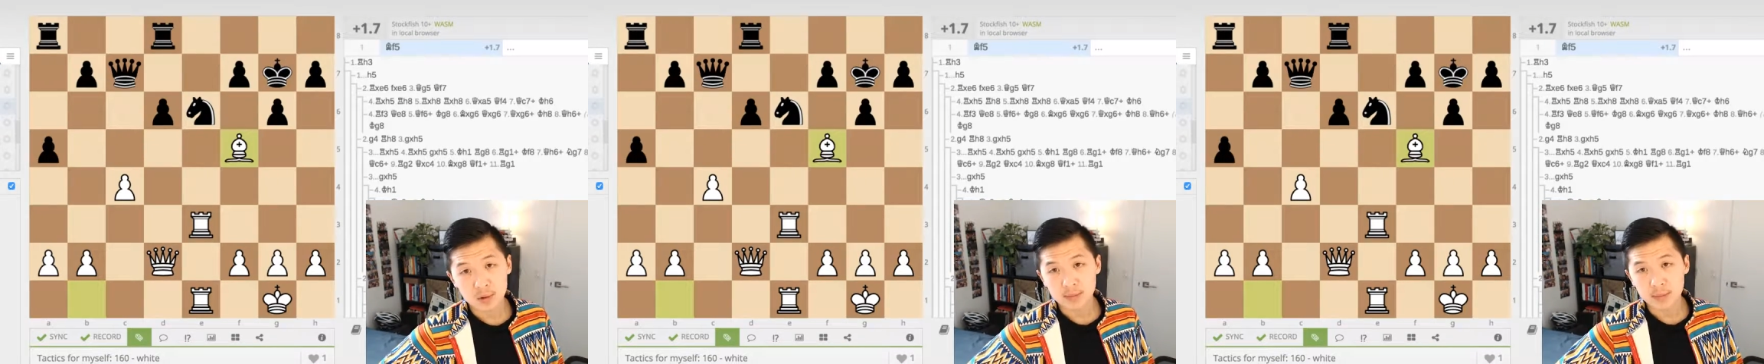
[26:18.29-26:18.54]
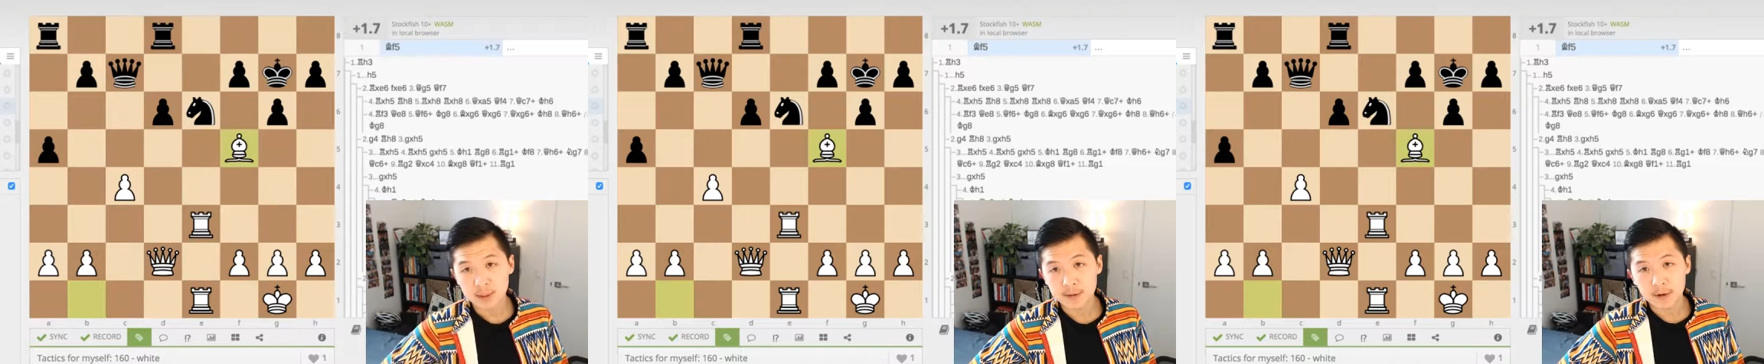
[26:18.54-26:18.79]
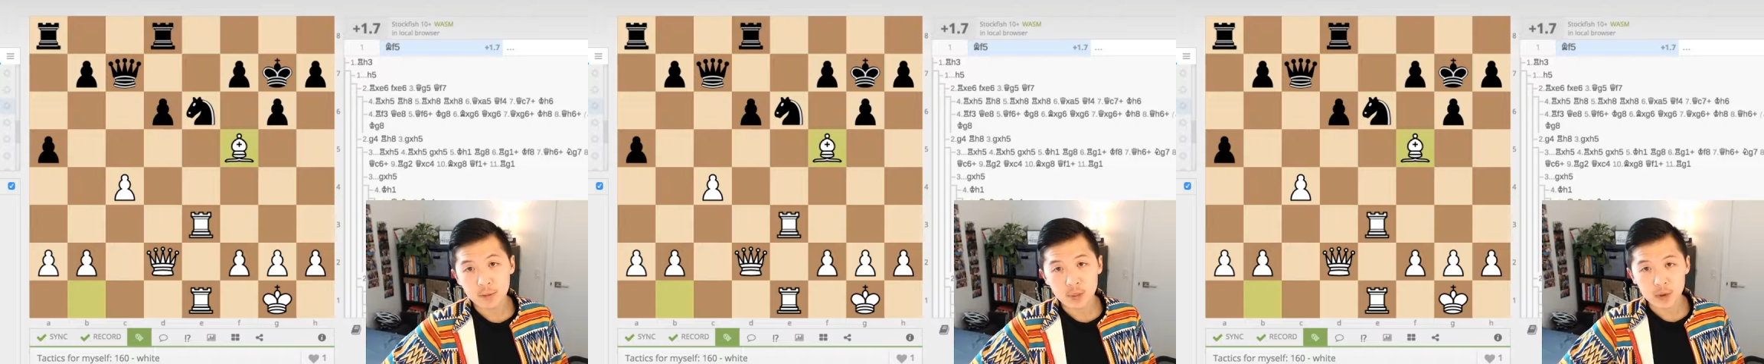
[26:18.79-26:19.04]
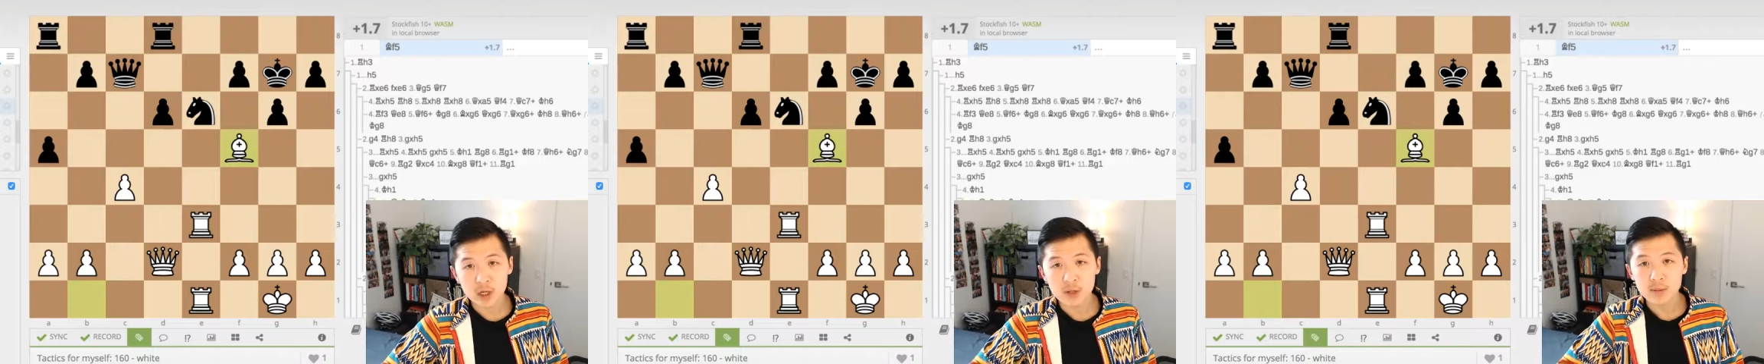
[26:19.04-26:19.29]
But it's a very
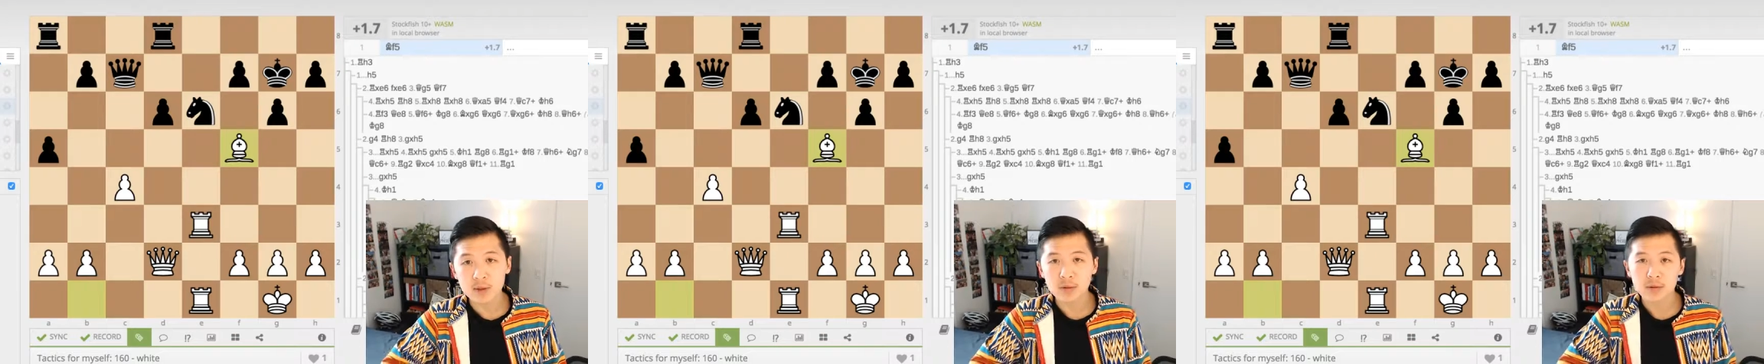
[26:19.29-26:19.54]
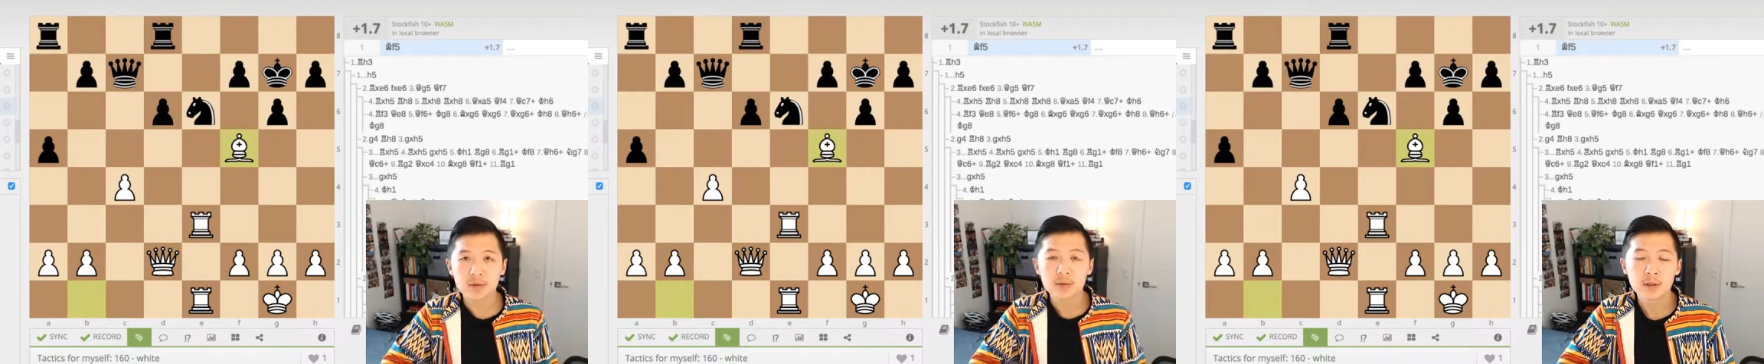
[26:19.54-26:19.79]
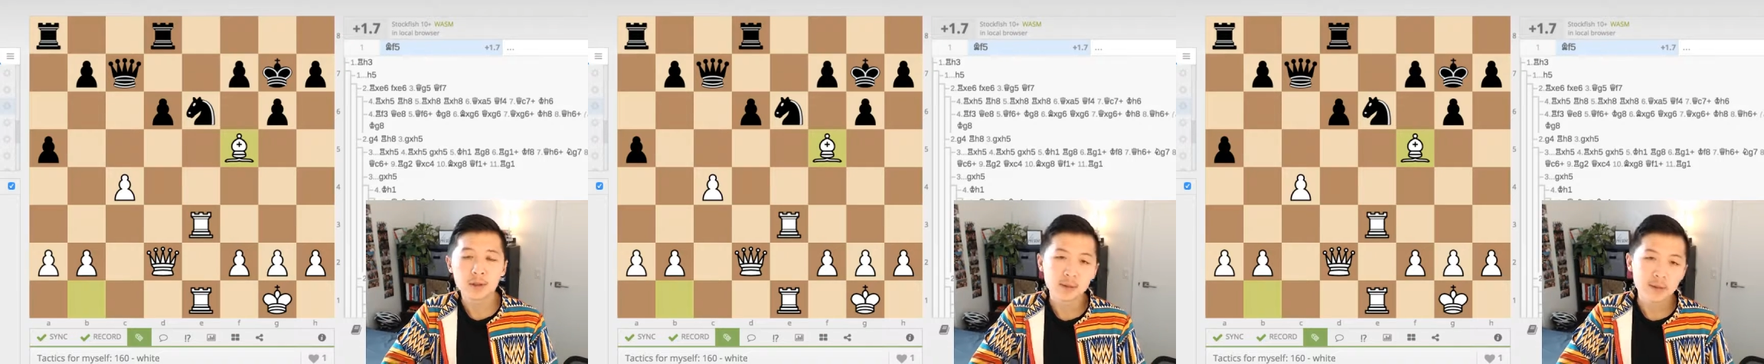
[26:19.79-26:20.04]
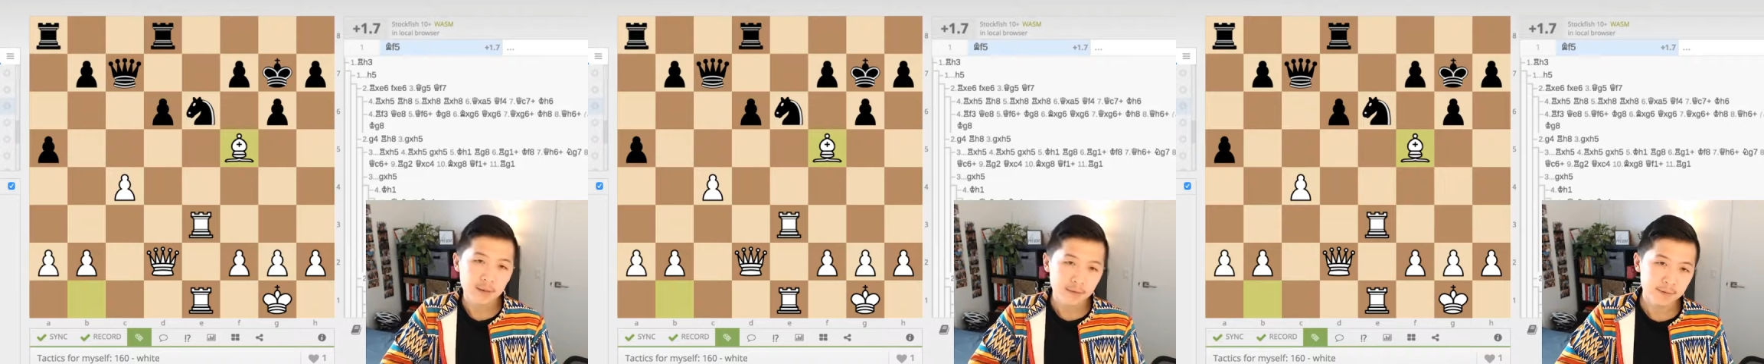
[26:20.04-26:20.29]
pretty move.
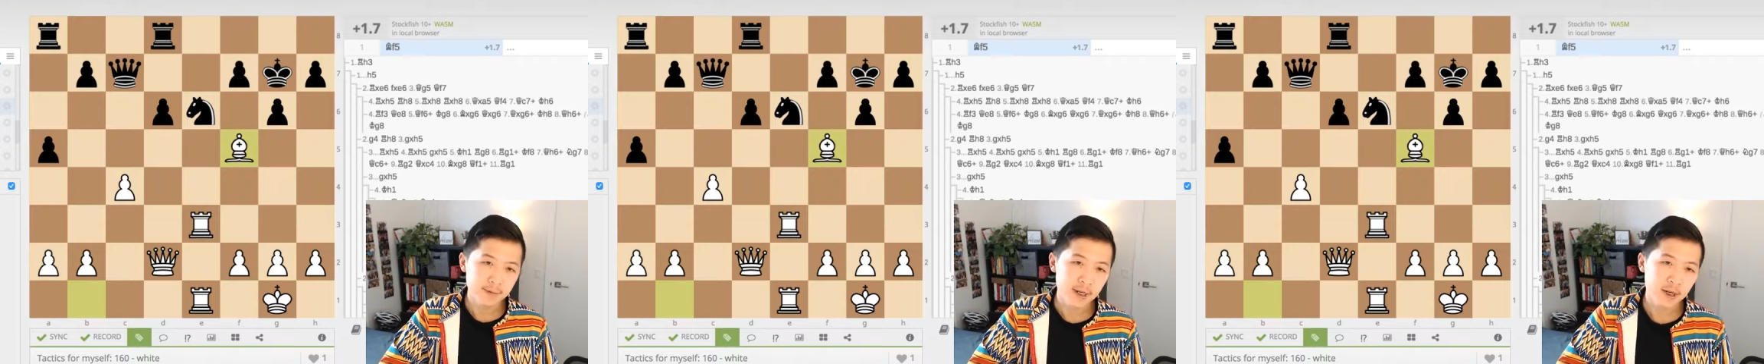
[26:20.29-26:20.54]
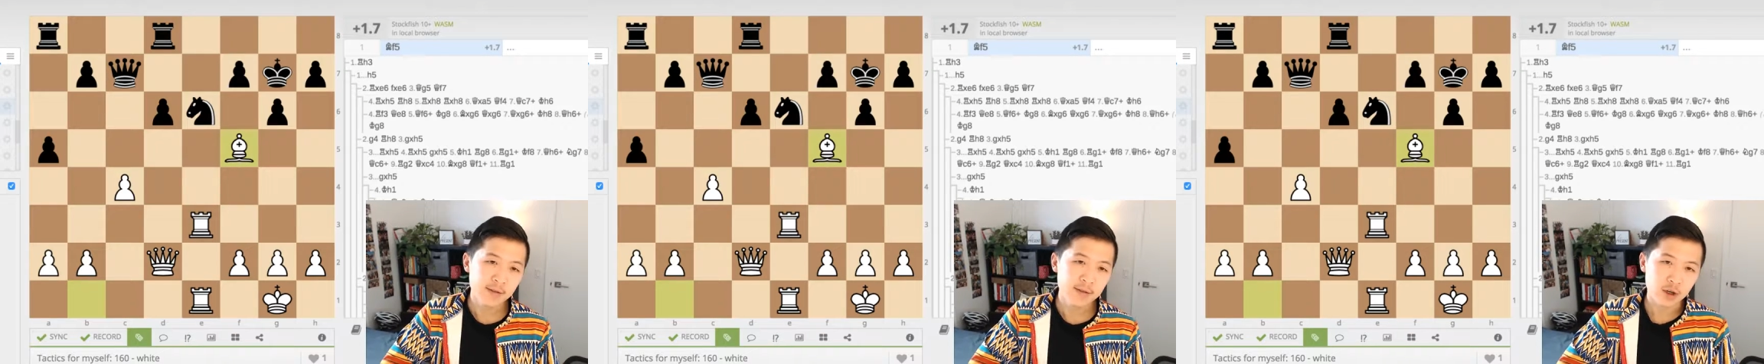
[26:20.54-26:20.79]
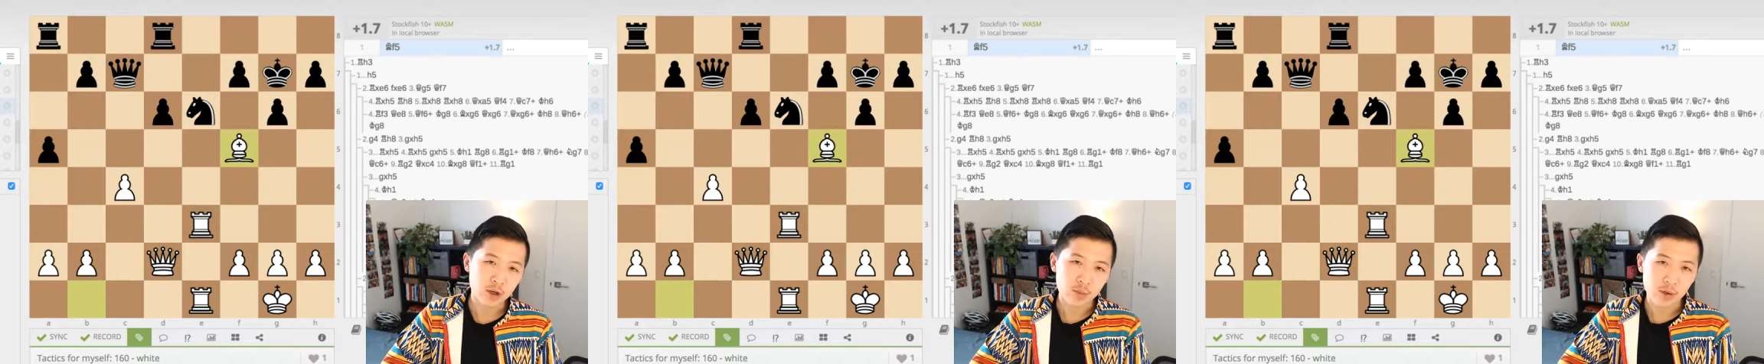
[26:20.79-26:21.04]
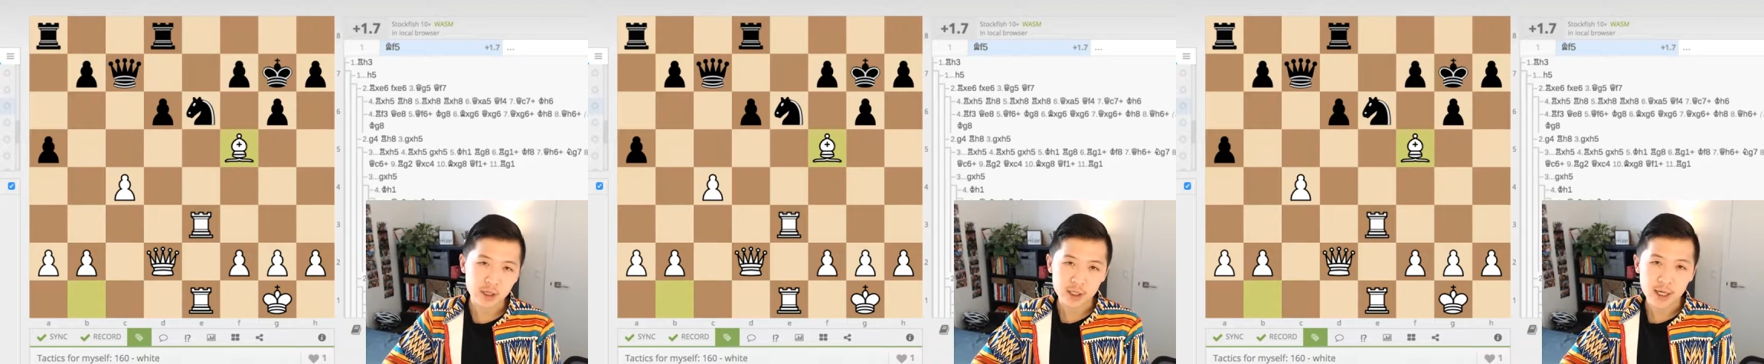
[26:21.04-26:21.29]
Very, very
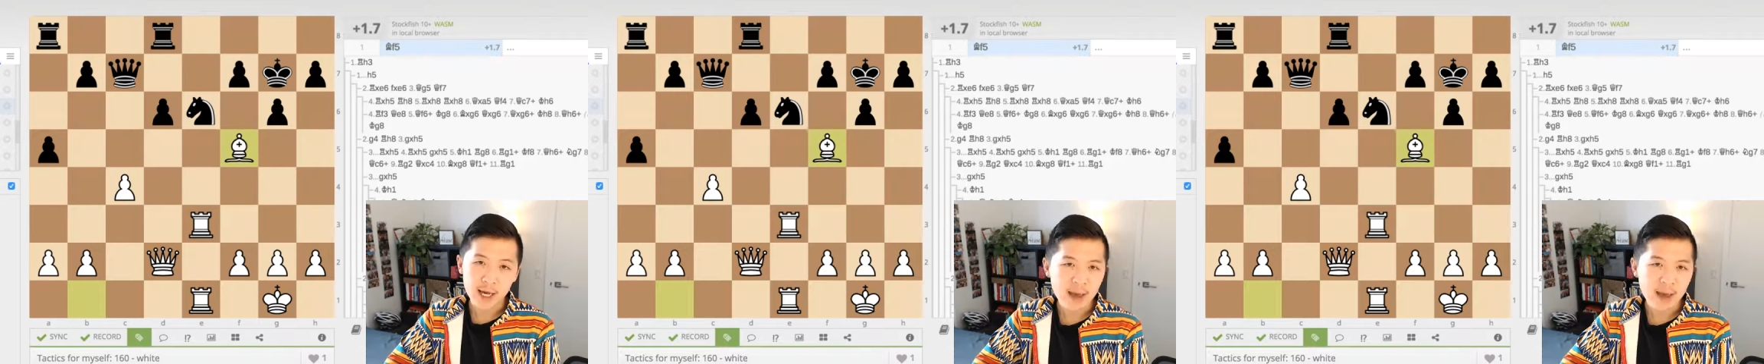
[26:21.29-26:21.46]
pretty.